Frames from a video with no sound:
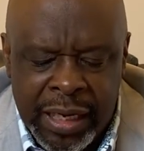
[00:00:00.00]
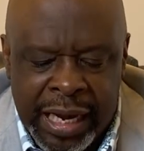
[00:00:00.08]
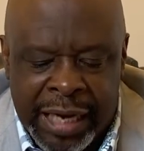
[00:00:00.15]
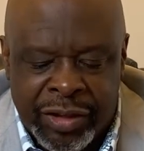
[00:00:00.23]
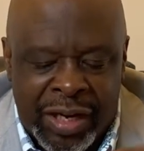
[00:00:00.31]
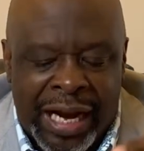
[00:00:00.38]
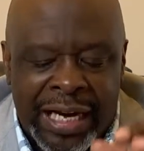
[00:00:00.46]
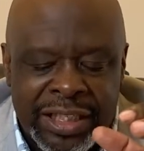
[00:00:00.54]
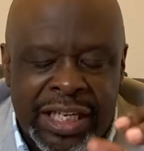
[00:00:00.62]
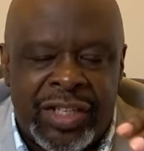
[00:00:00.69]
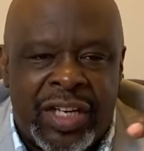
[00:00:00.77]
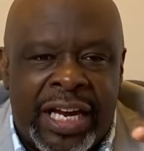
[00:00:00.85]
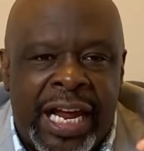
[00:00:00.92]
Anxiety
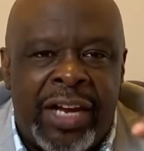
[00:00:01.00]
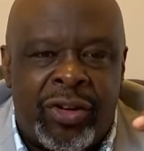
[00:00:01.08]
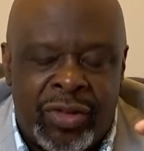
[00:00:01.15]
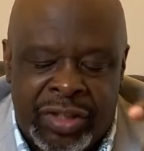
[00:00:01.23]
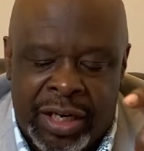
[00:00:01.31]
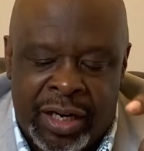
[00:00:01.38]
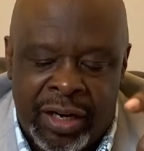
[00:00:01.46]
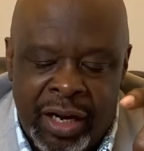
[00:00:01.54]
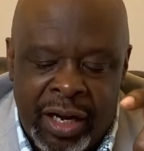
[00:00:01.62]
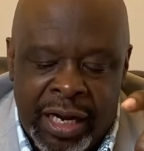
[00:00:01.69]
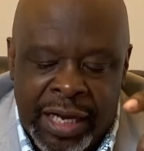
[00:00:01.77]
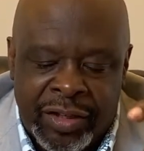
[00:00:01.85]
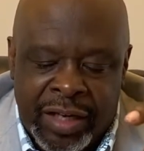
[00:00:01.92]
is the energy,
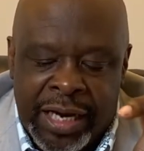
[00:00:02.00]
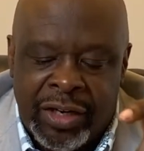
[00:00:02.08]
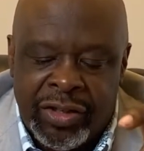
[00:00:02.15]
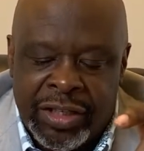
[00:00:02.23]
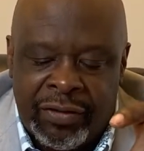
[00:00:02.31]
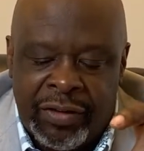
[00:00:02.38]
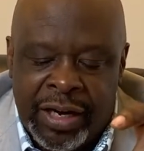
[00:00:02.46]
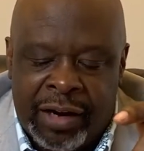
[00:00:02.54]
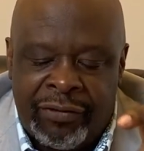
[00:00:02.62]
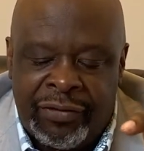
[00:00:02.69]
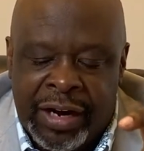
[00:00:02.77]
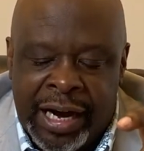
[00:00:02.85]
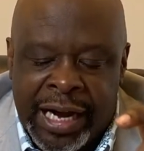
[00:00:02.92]
is the energy of, of
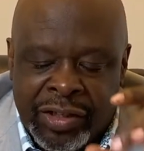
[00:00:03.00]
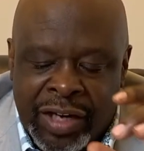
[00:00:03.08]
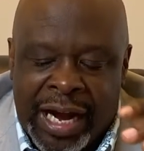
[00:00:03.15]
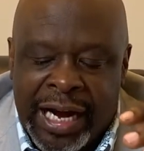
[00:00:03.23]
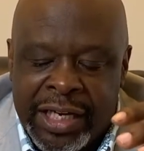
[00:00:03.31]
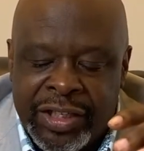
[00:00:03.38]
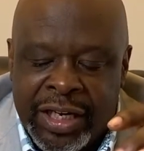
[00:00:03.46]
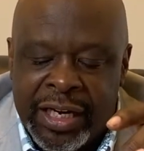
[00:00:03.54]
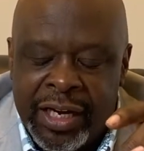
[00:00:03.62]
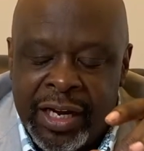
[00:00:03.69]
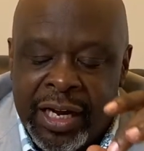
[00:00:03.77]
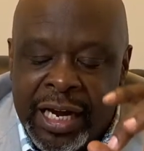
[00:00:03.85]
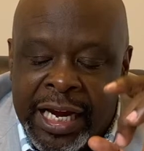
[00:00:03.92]
fear. Anxiety
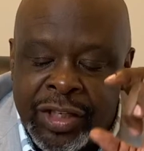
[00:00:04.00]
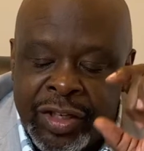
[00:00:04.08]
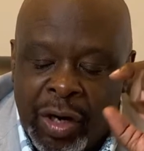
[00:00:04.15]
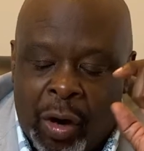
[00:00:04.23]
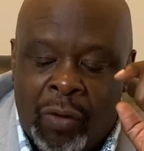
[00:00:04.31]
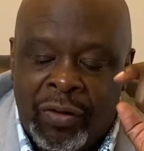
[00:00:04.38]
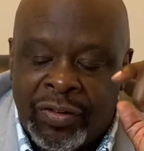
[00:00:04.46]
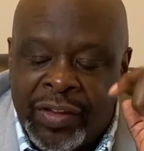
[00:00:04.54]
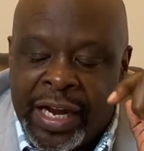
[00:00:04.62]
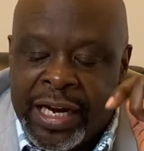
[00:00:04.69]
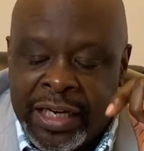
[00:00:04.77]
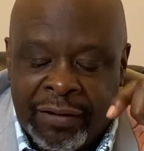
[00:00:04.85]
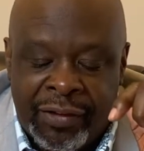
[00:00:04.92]
is the
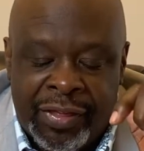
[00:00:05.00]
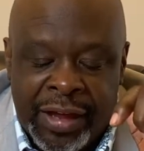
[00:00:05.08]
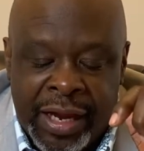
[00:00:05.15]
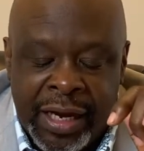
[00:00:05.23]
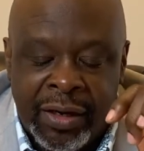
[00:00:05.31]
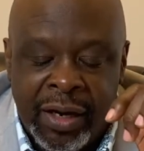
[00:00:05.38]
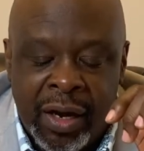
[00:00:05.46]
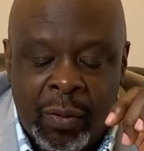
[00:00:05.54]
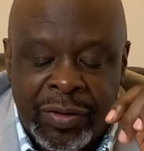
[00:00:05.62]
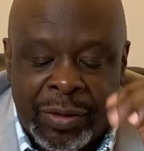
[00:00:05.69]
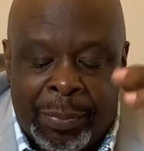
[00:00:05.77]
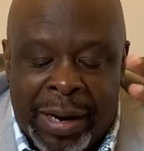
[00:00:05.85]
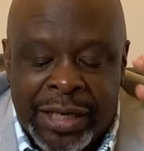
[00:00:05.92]
overthinking of a thing with
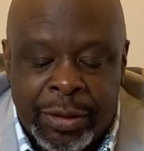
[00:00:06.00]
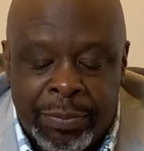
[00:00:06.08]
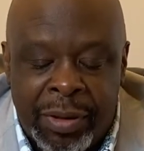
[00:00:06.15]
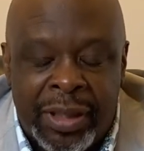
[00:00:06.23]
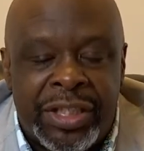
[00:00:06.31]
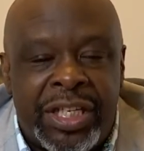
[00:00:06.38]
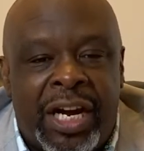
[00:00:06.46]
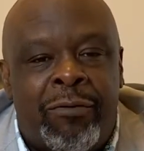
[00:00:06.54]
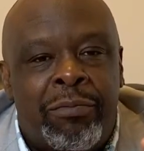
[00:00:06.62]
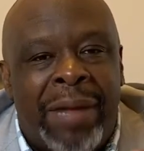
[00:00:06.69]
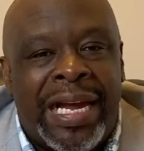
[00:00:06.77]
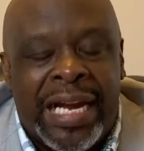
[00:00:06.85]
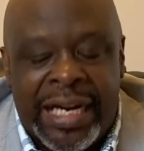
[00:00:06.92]
the possibility of
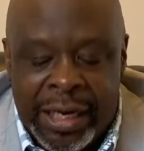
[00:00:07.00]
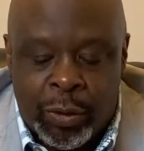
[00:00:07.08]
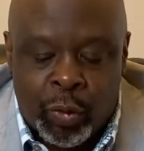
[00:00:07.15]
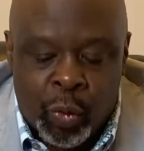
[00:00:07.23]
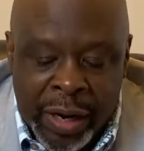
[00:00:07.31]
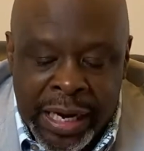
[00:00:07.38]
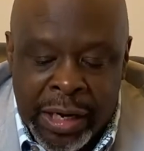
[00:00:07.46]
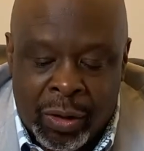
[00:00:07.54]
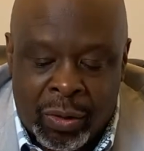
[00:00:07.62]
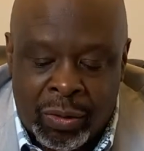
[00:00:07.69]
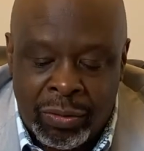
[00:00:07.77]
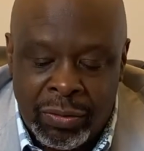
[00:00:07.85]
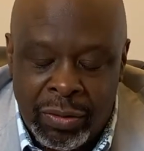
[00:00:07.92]
making it real.